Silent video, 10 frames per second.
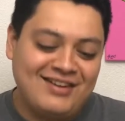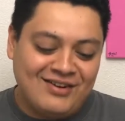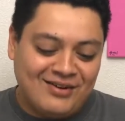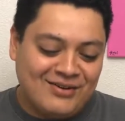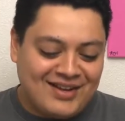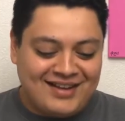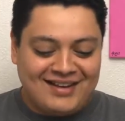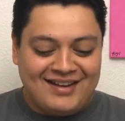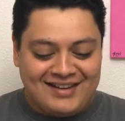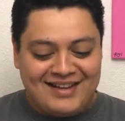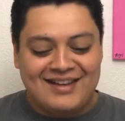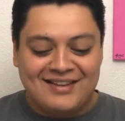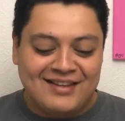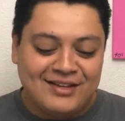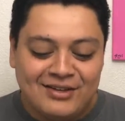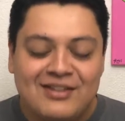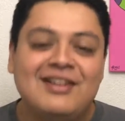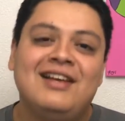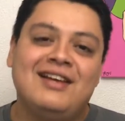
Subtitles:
you know, in King of the Hill.